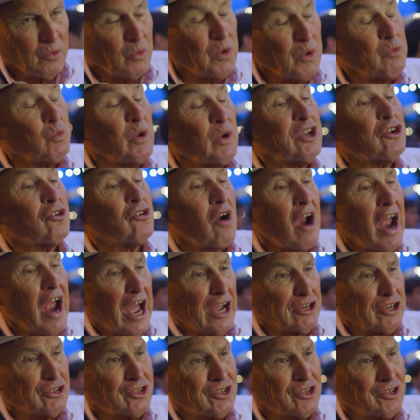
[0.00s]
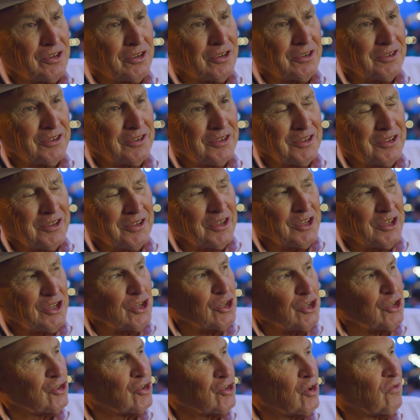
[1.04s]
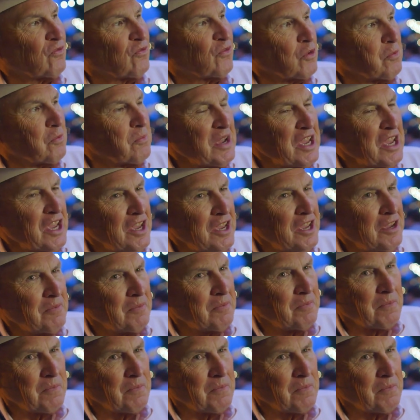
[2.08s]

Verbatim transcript: when we crashed. So for me,